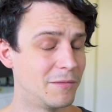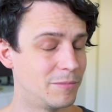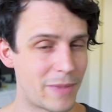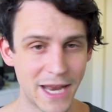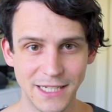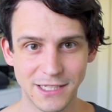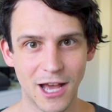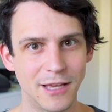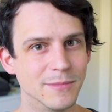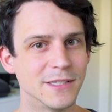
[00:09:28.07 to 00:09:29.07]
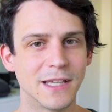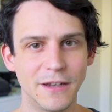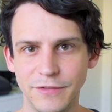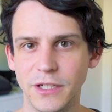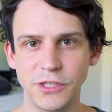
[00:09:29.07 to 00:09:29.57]
many times
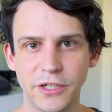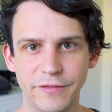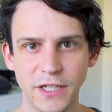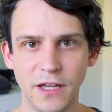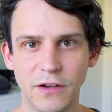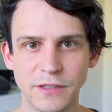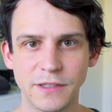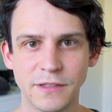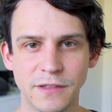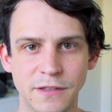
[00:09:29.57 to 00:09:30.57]
in future videos.